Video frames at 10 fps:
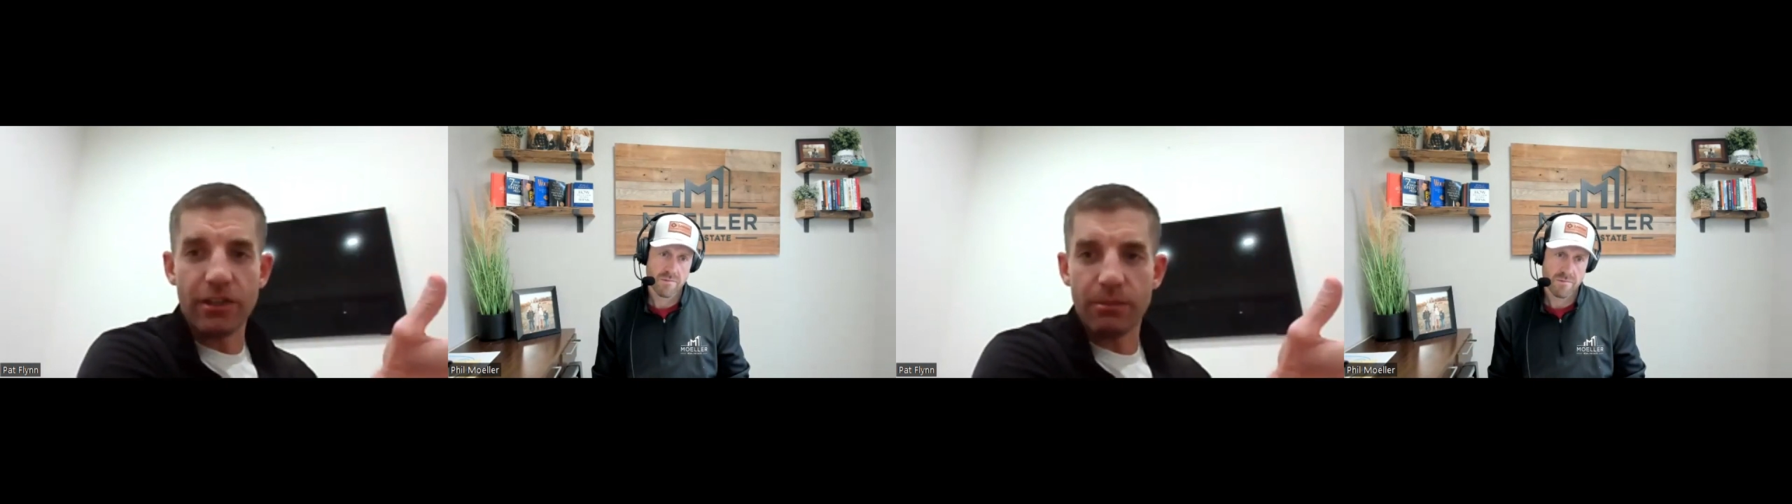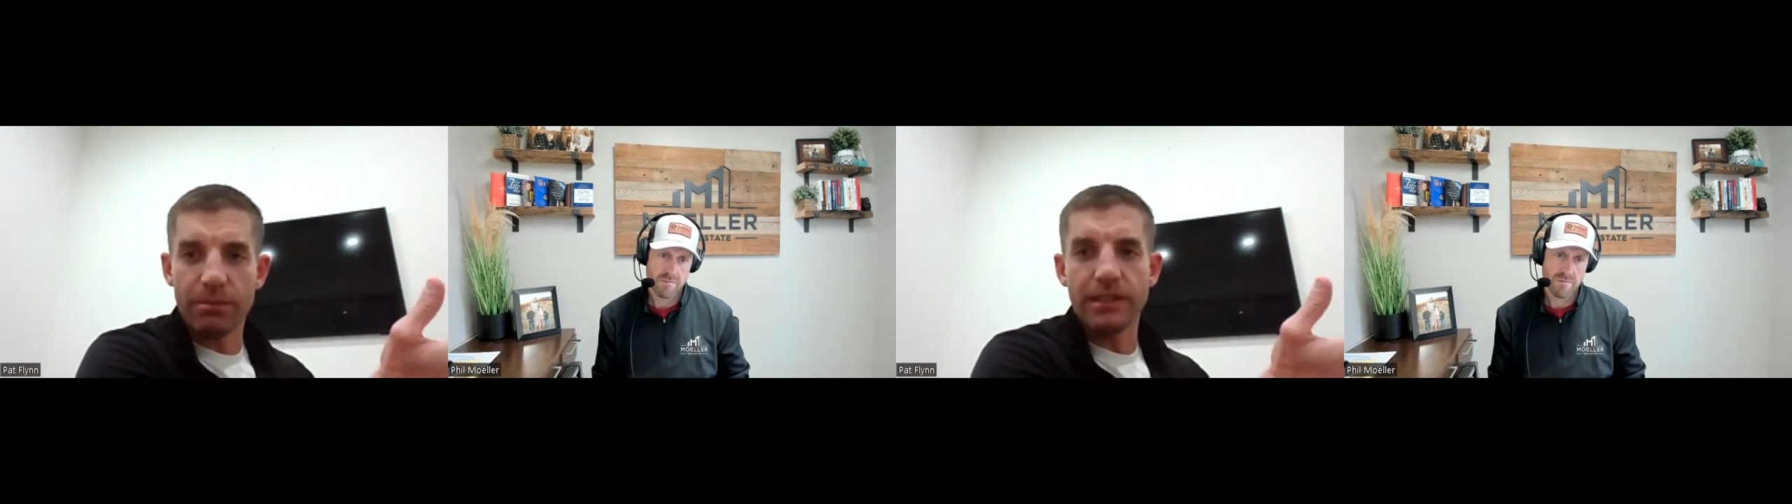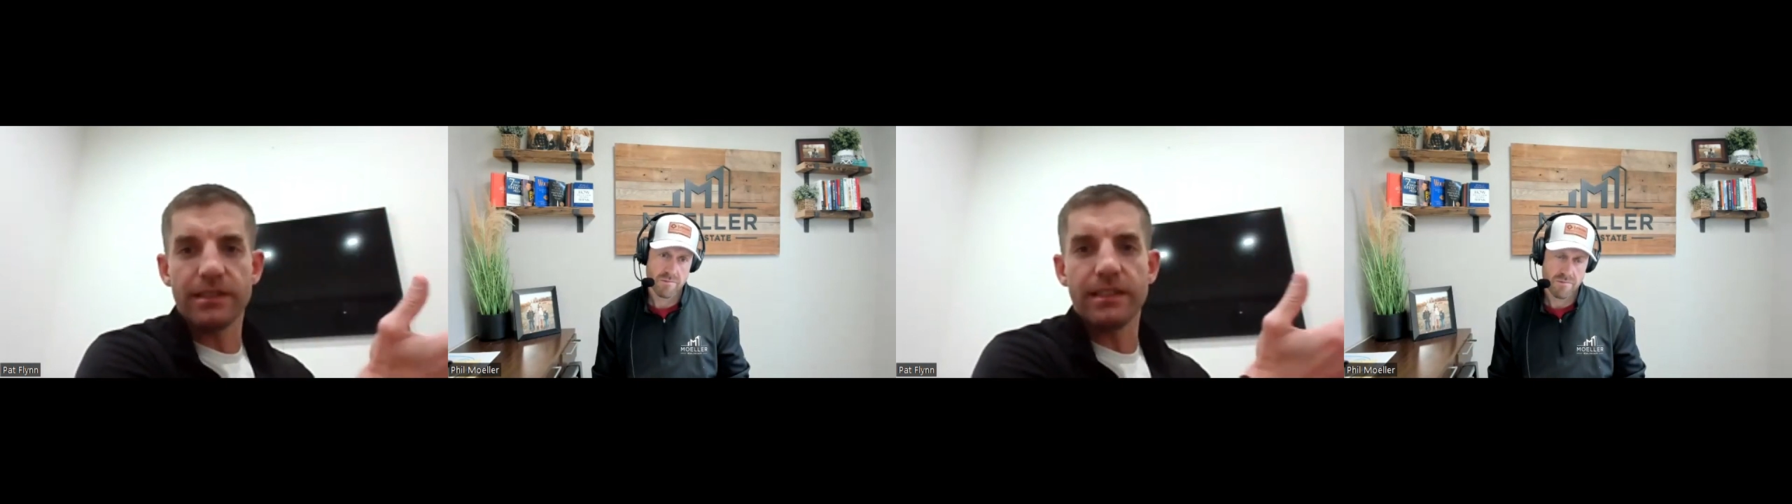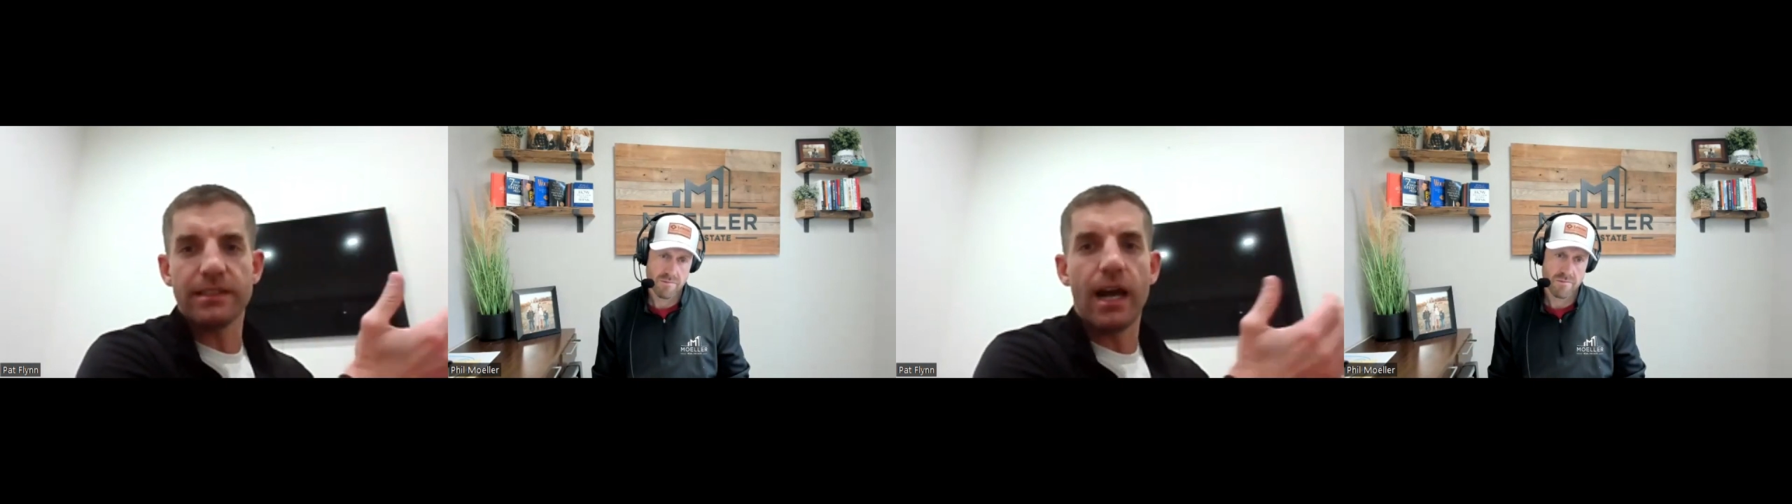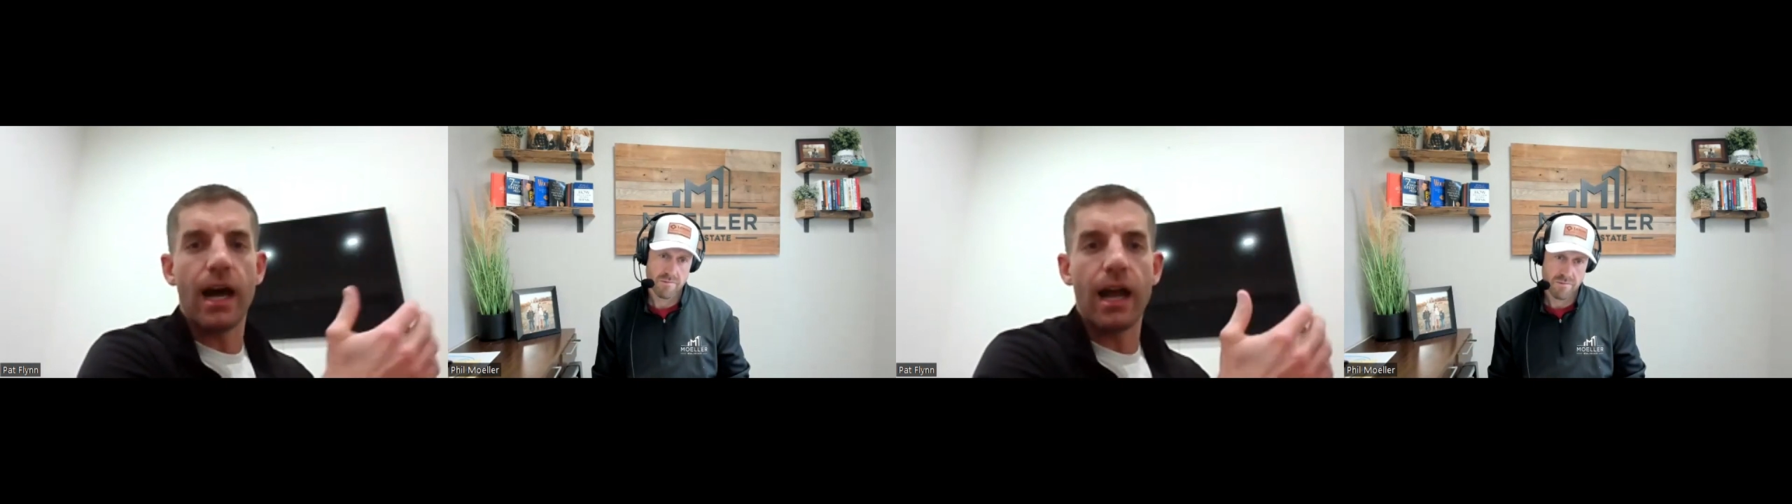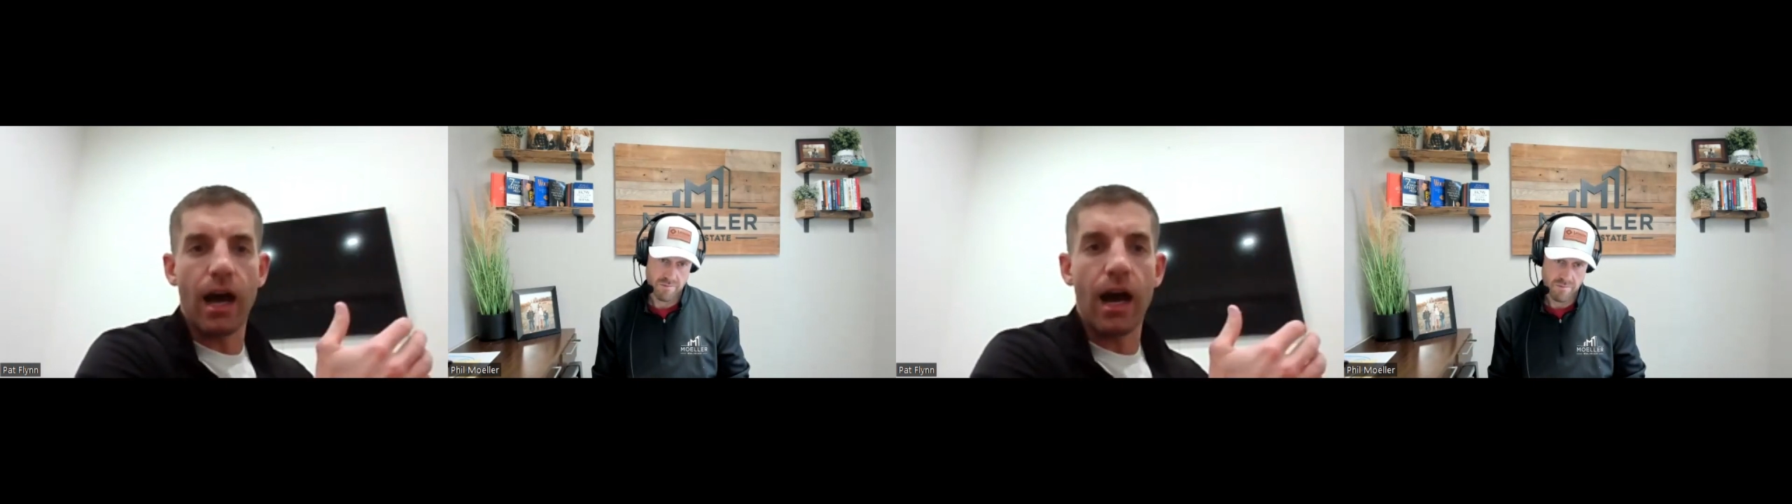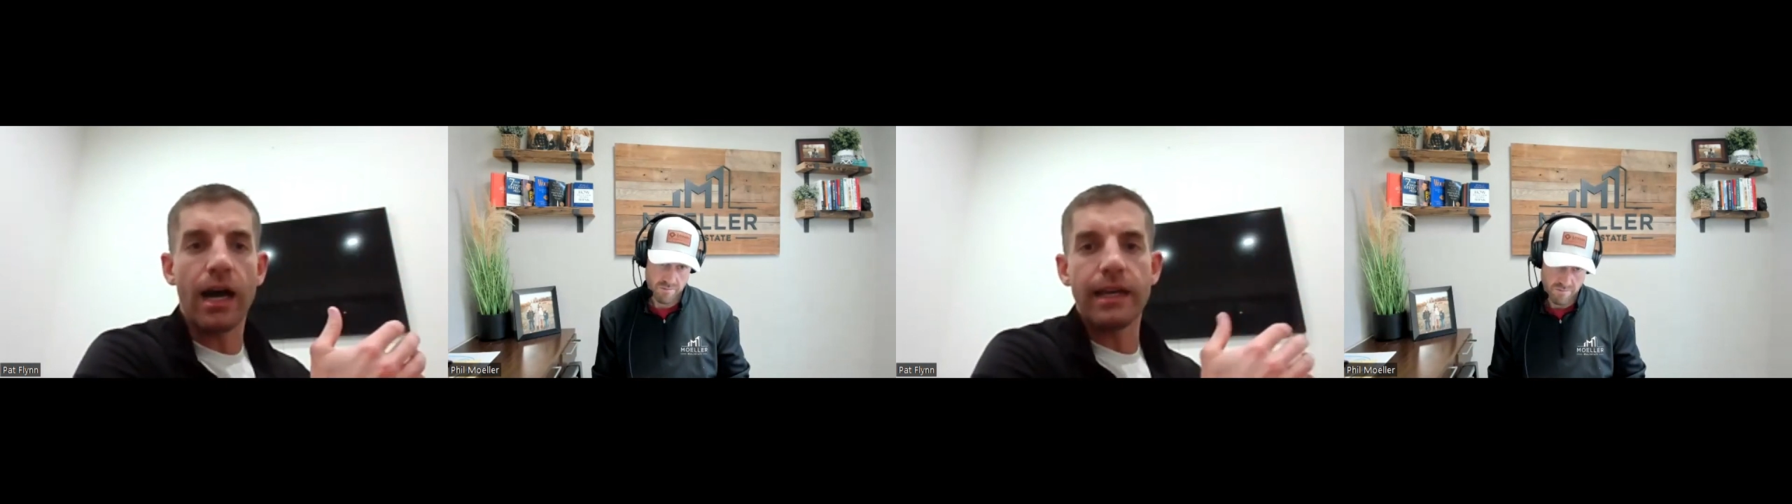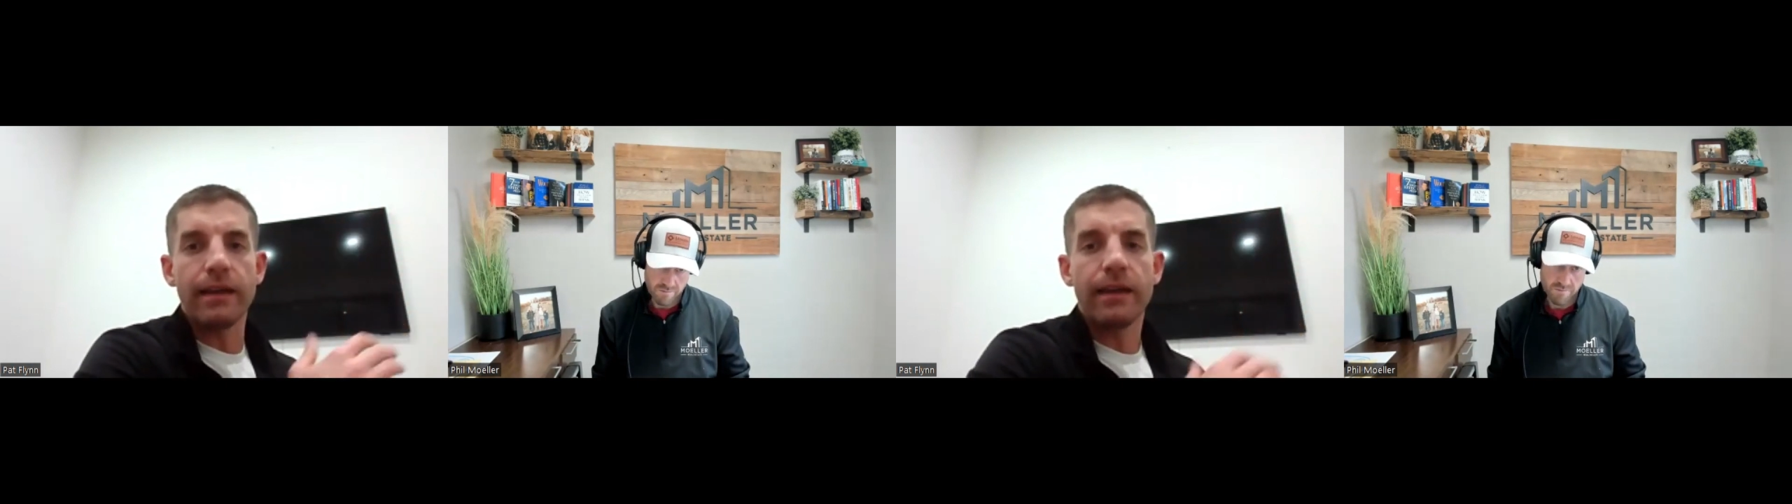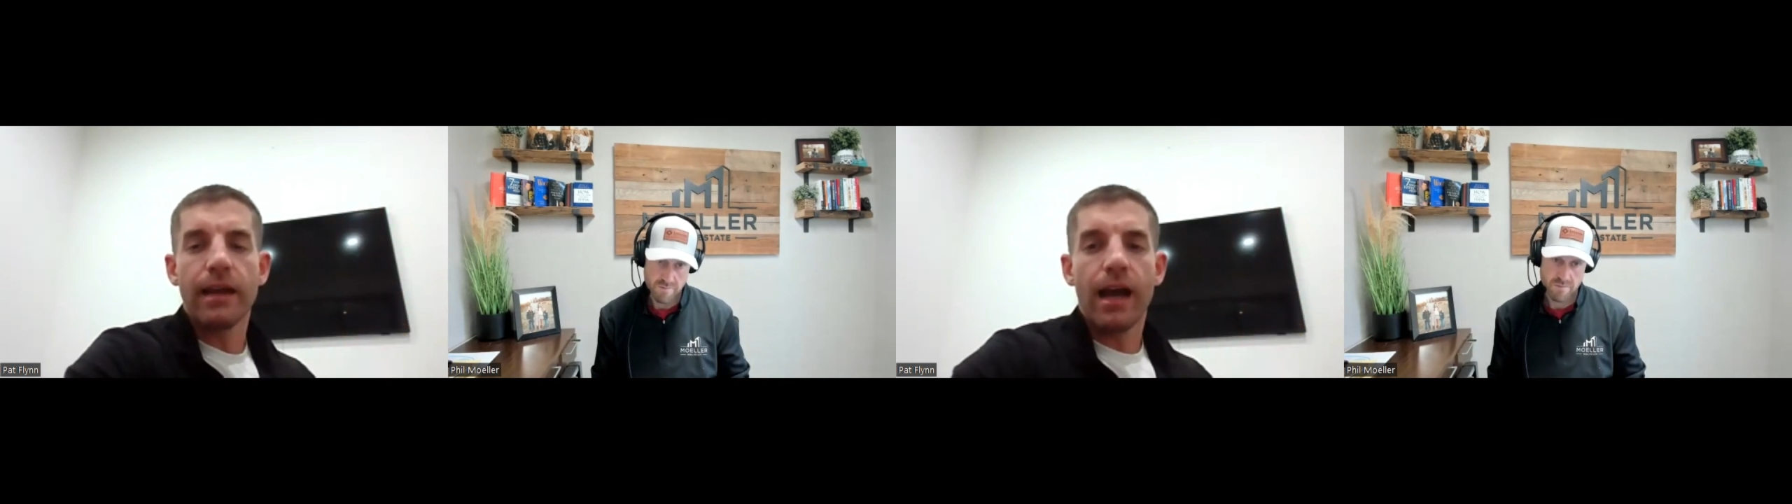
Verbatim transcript: their business, not on it.